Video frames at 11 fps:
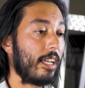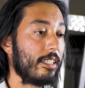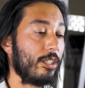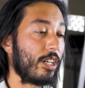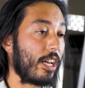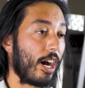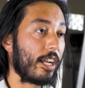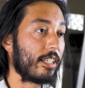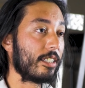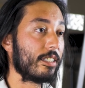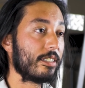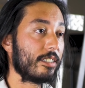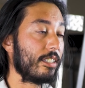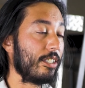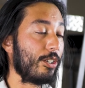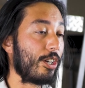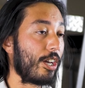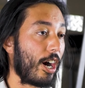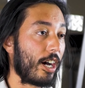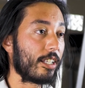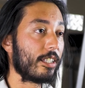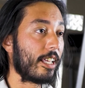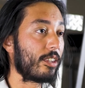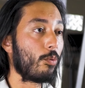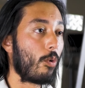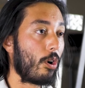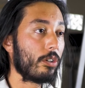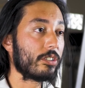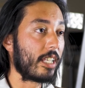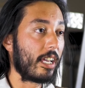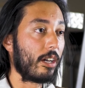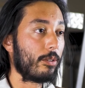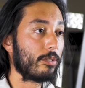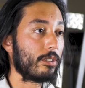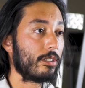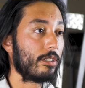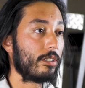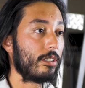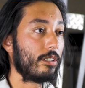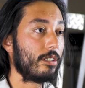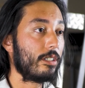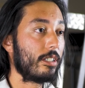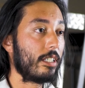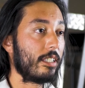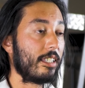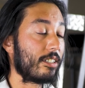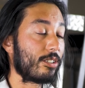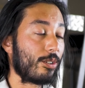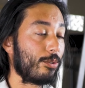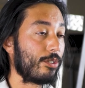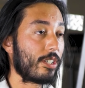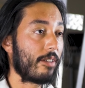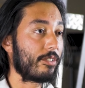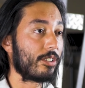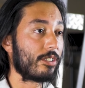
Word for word: You gotta you gotta let the walls down. The excuses have to